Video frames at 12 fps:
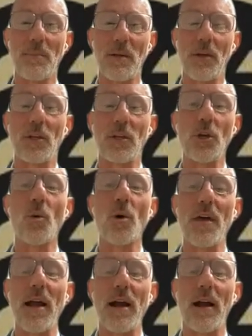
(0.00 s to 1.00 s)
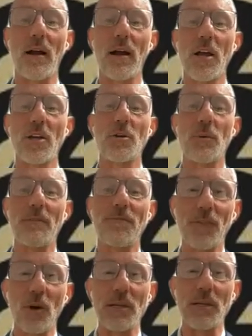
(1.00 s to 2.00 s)
but that you were there to
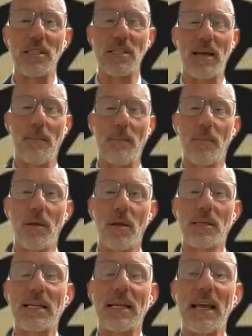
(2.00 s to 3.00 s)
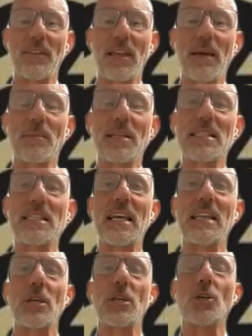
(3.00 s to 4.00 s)
influence them, to get them to
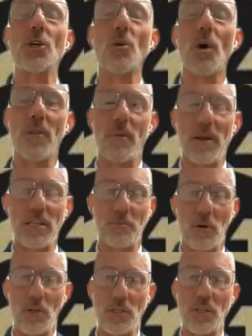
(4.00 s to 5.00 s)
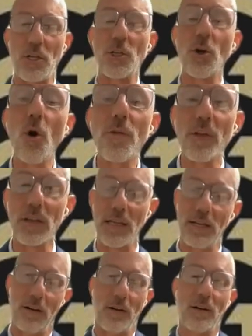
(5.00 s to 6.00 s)
see that you are the best person, that you're the
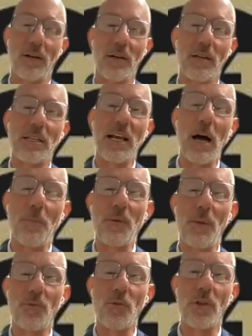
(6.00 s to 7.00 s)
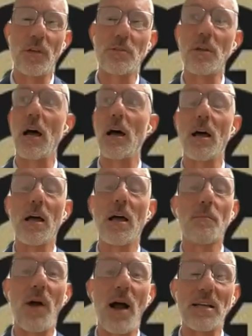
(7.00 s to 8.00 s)
leader to help them through this
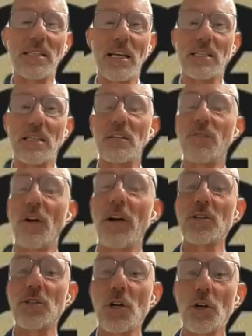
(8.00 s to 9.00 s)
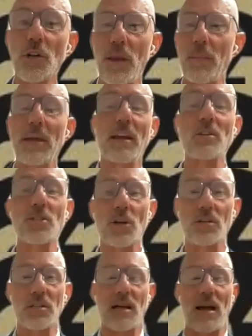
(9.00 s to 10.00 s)
process that is uncertain to them in
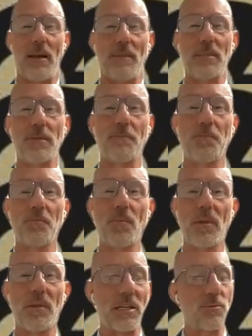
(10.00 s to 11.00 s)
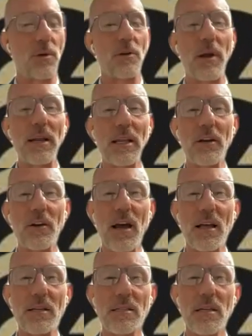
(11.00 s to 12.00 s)
uncertain times. That's what a great leader
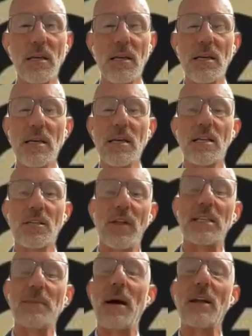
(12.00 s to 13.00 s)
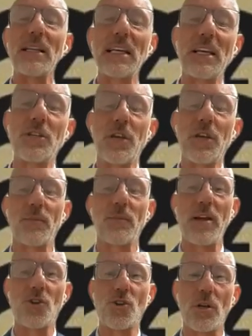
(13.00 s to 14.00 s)
does. So that's about lead
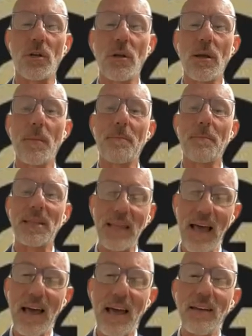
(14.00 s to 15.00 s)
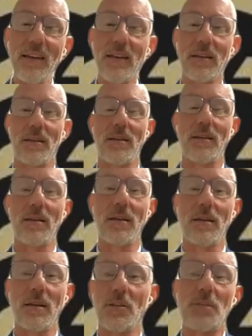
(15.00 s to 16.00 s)
generation. But then,
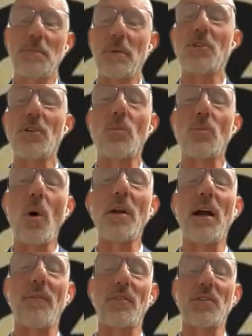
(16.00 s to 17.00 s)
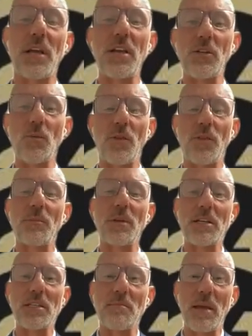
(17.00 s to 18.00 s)
just because you had one conversation with them
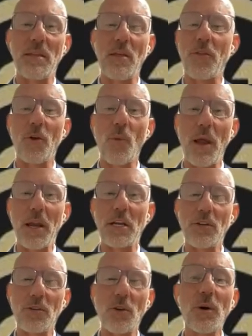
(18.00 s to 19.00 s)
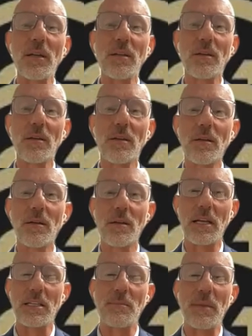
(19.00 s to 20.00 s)
doesn't mean that they're ready to do it,
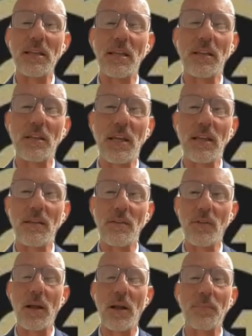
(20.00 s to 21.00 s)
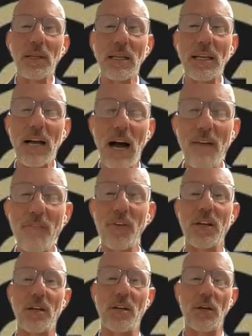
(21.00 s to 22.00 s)
doesn't mean that, that they're completely
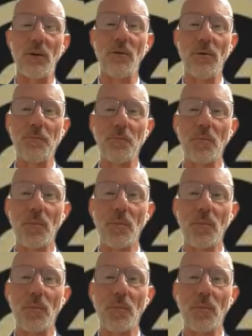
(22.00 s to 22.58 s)
confident in you